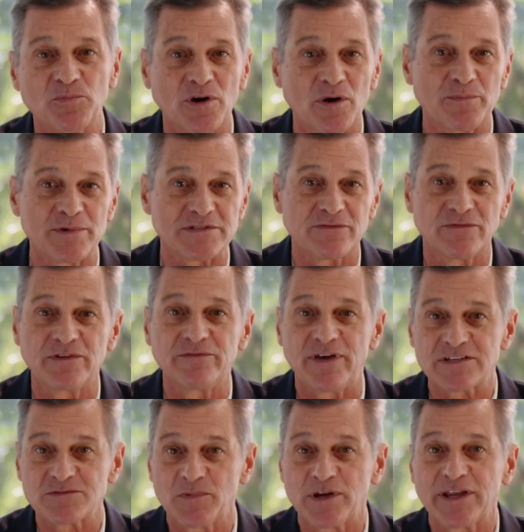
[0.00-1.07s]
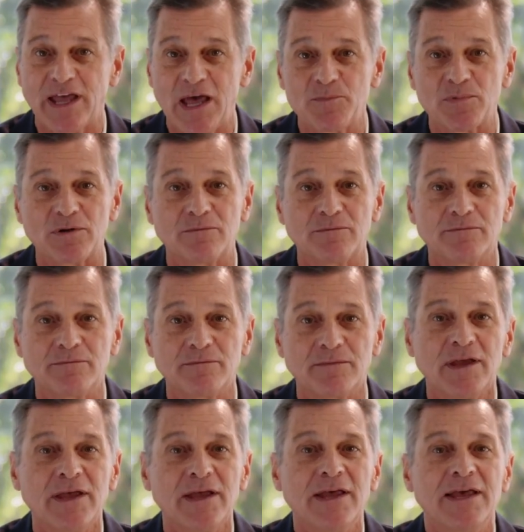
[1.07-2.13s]
purpose of investment capital.
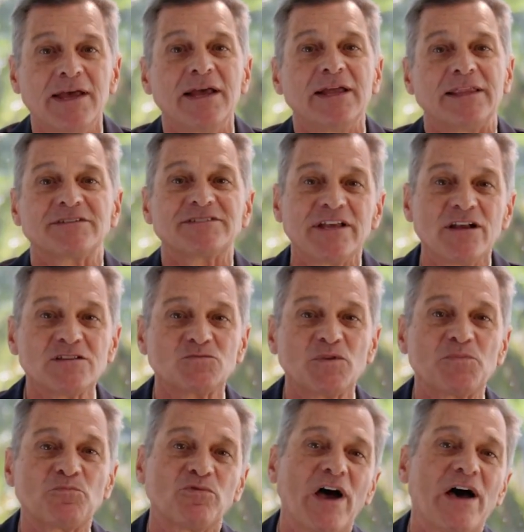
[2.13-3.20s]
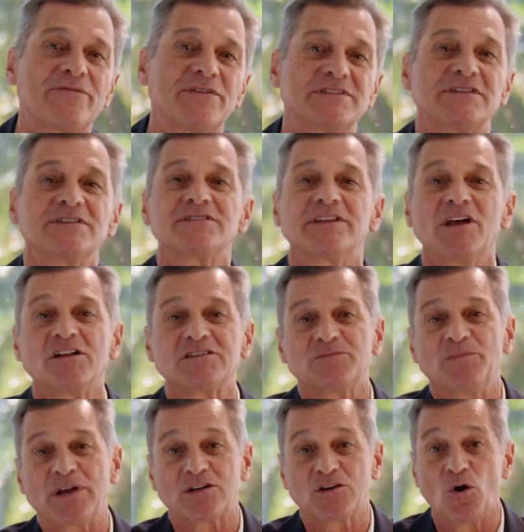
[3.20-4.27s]
Now, sales with profits is the
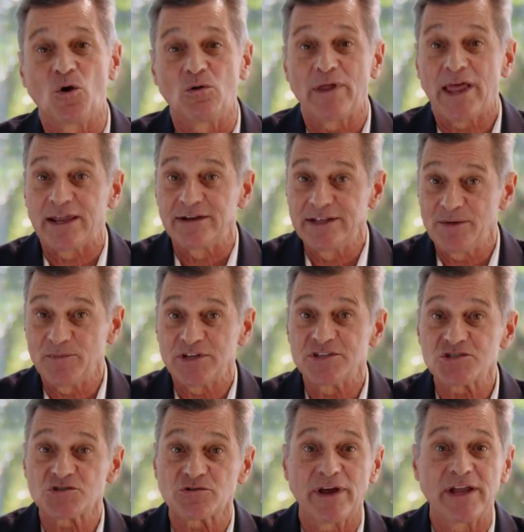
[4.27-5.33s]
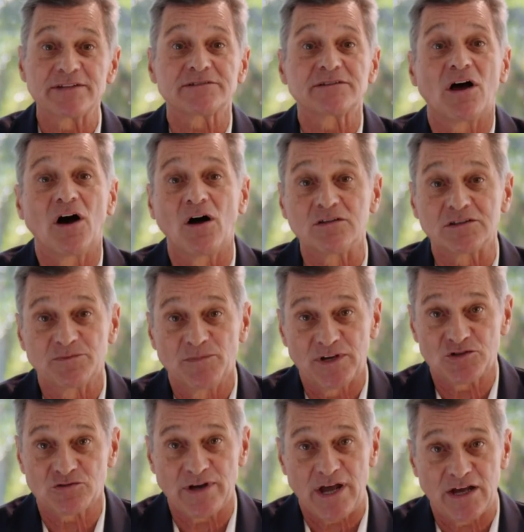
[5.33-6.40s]
ultimate goal and demonstrates ultimate
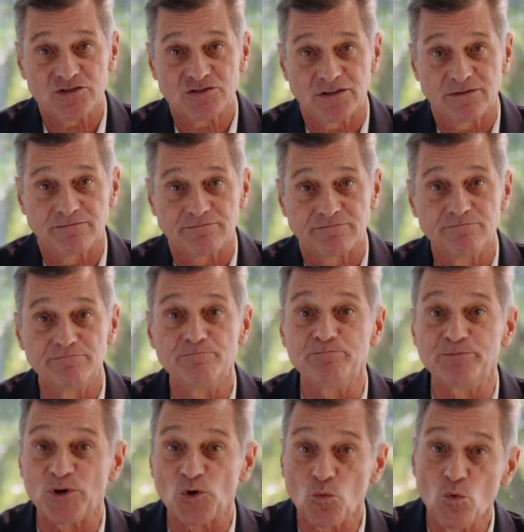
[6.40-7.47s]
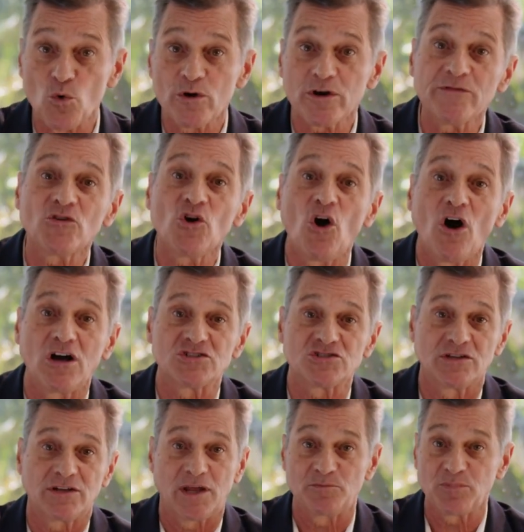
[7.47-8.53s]
traction. But a word of
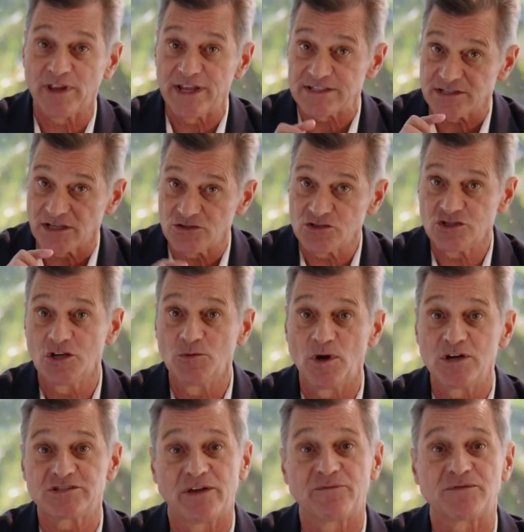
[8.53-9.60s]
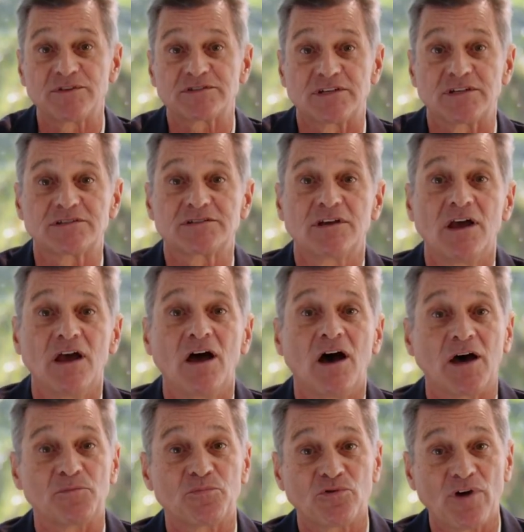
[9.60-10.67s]
caution on placing too much emphasis
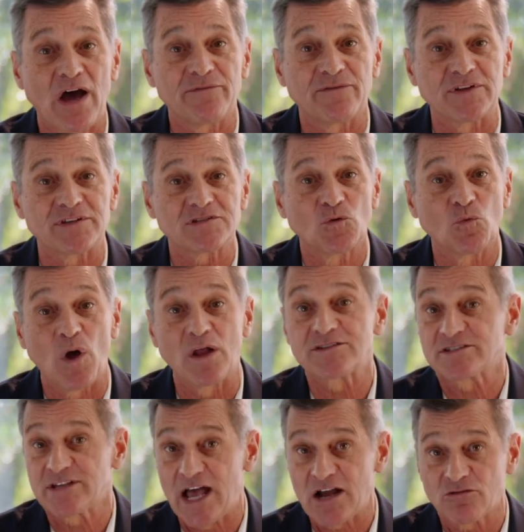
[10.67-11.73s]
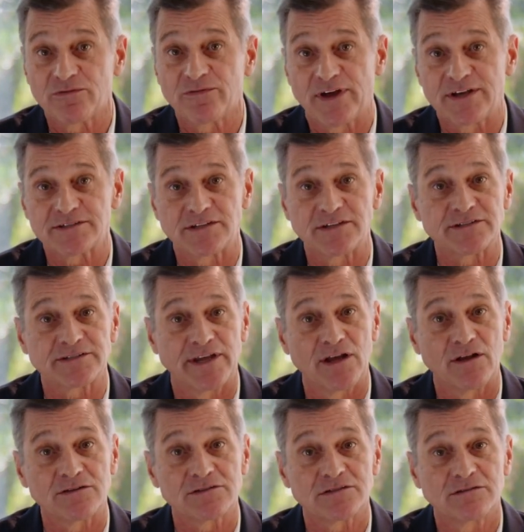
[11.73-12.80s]
on profits while sacrificing
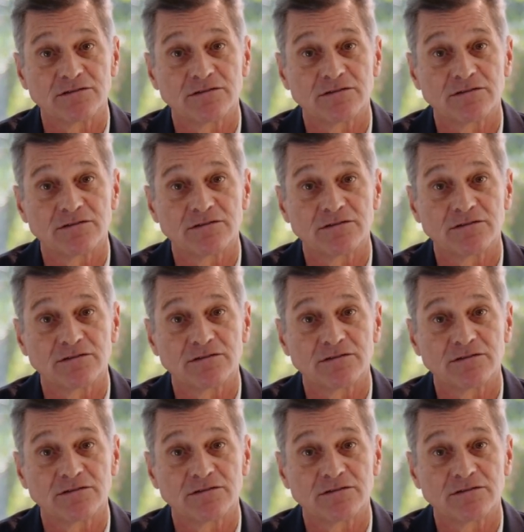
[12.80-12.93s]
sales.